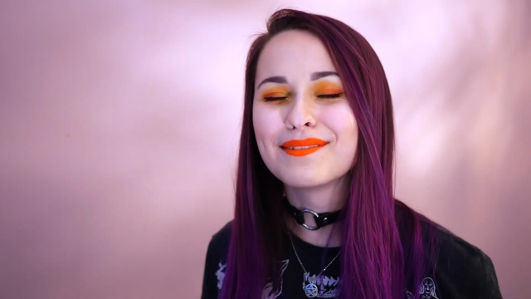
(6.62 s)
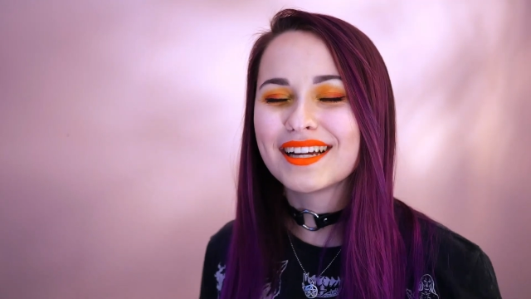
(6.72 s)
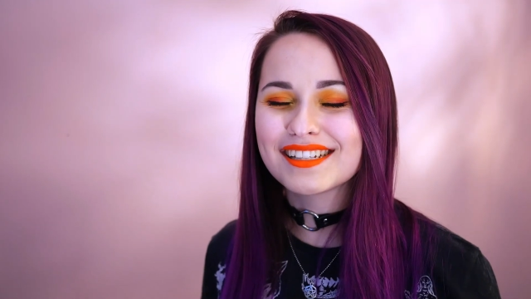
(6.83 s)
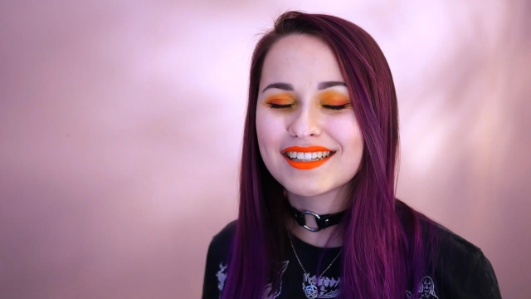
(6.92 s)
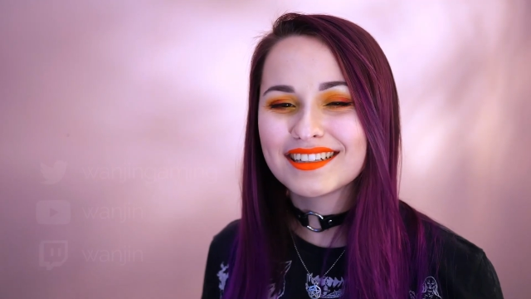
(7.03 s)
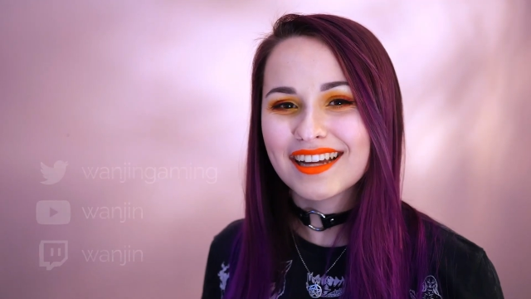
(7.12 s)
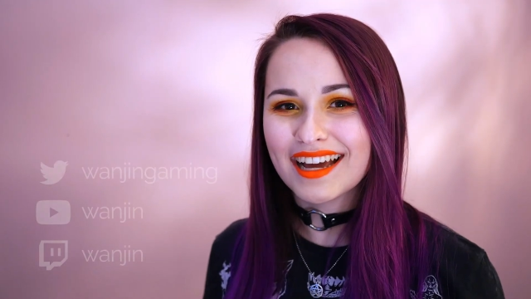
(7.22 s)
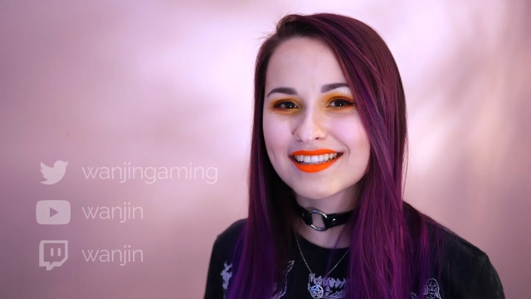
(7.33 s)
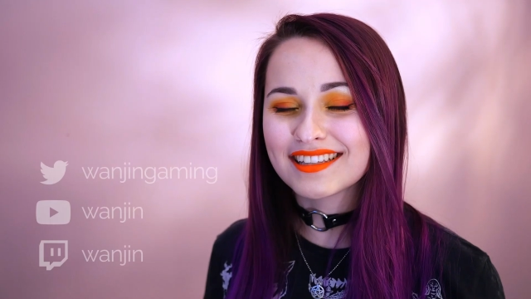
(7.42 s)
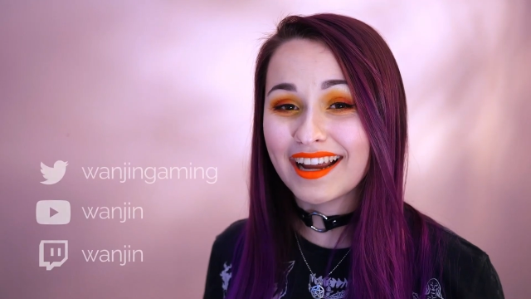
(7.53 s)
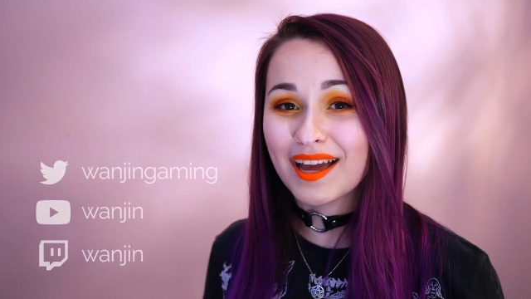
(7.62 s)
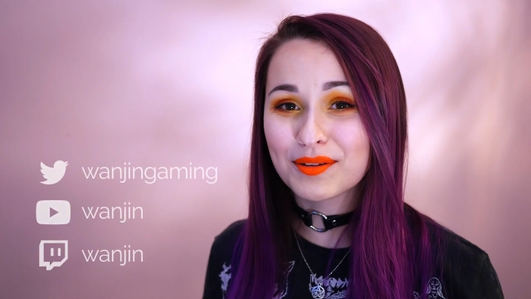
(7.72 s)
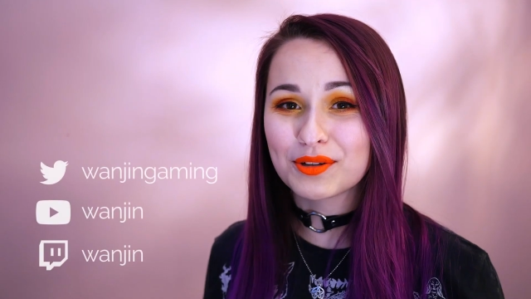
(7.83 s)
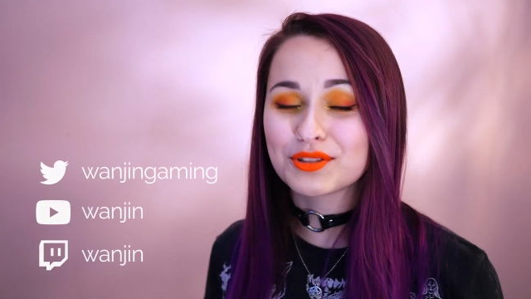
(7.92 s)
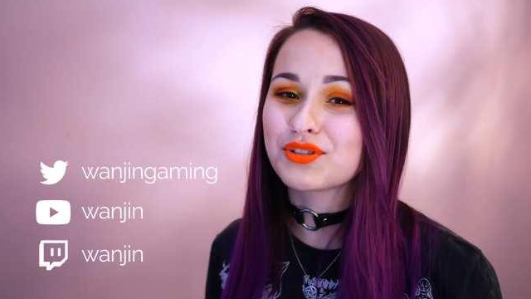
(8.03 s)
Engine, and today I'm
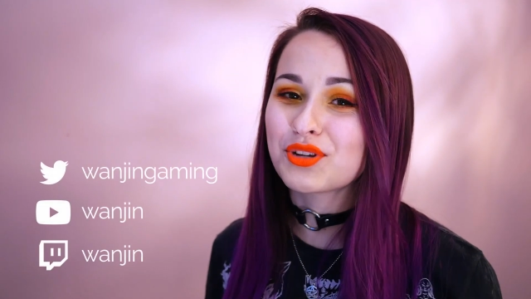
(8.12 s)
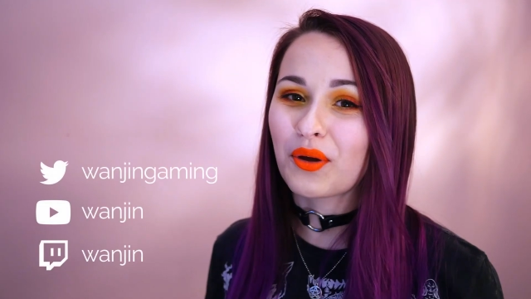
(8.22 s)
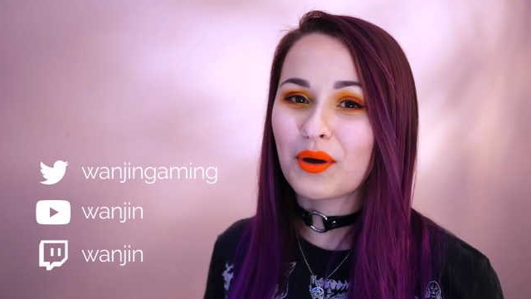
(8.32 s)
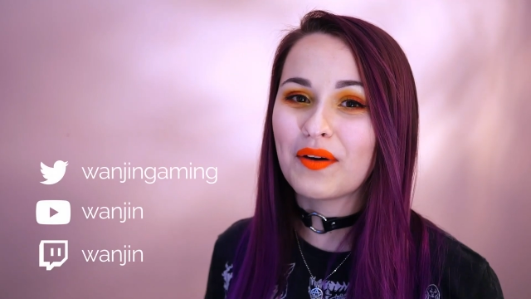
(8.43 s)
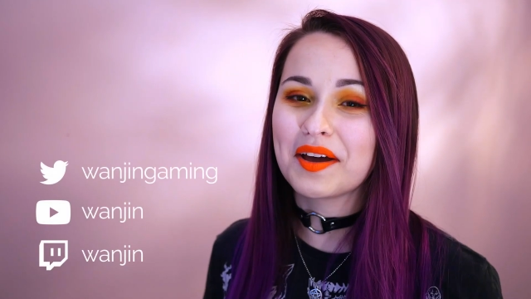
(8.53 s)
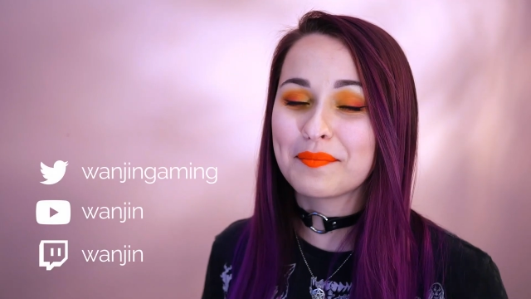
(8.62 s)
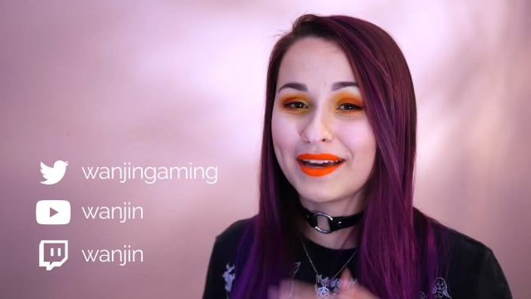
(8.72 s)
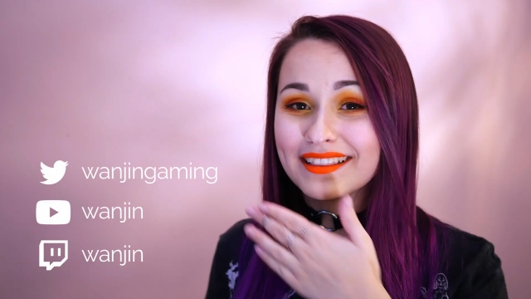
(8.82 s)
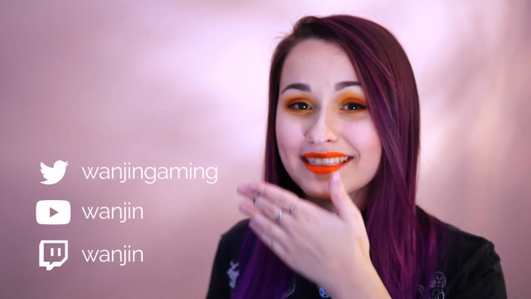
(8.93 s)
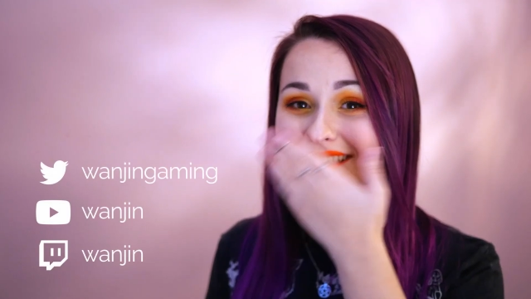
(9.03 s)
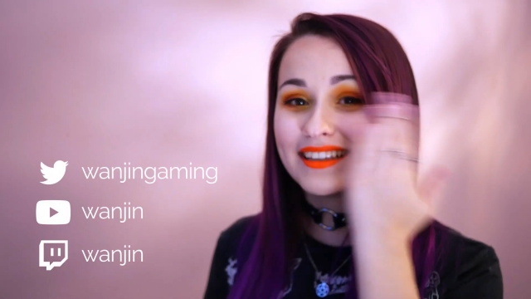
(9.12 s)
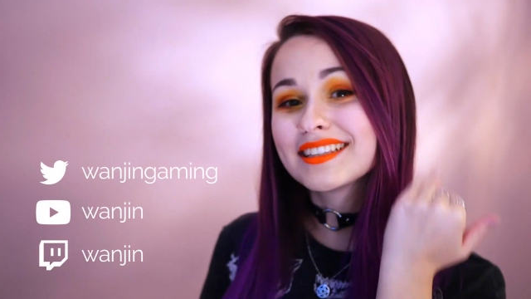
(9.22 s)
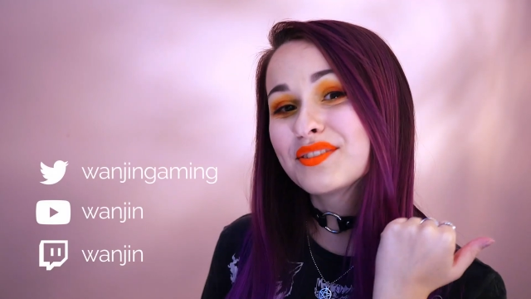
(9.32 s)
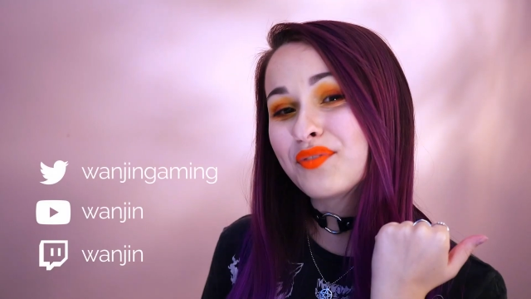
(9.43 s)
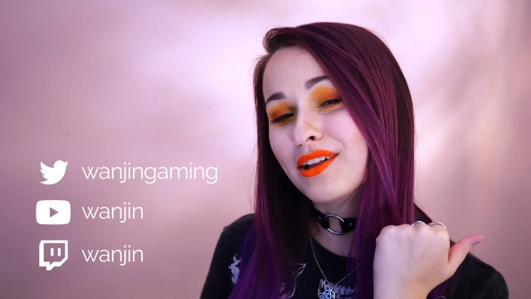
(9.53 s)
going to show you how I made
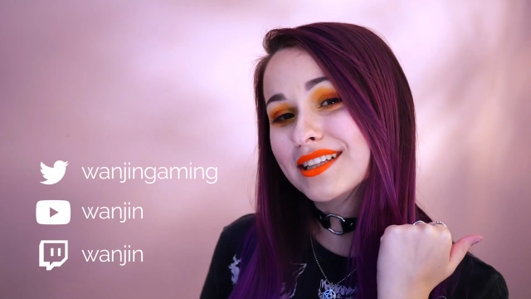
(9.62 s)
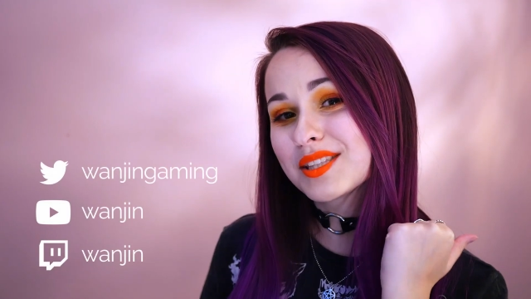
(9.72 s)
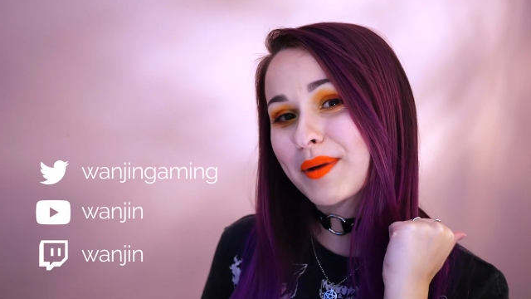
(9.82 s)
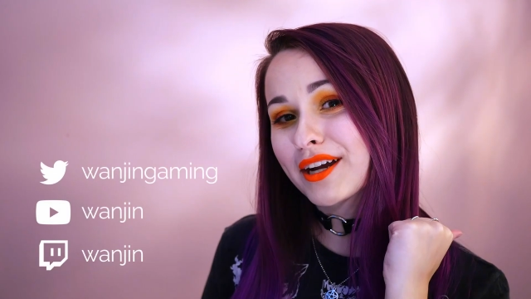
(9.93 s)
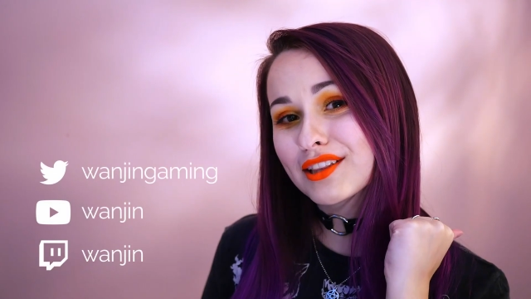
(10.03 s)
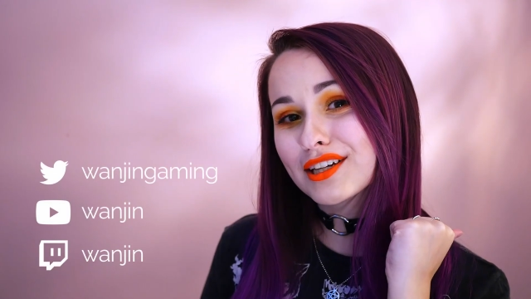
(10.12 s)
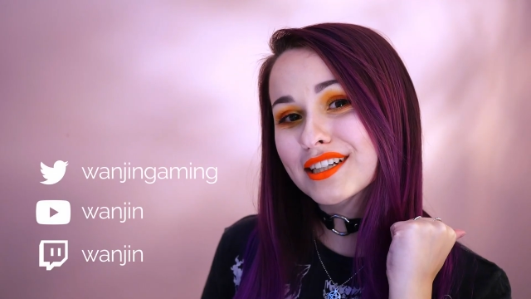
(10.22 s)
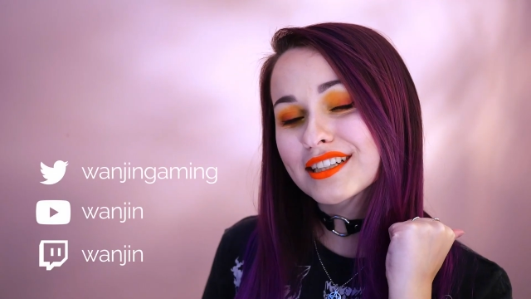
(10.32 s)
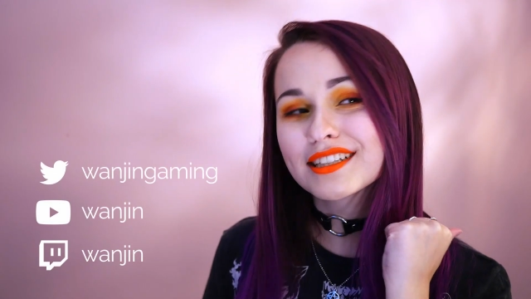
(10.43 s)
this fall-inspired look.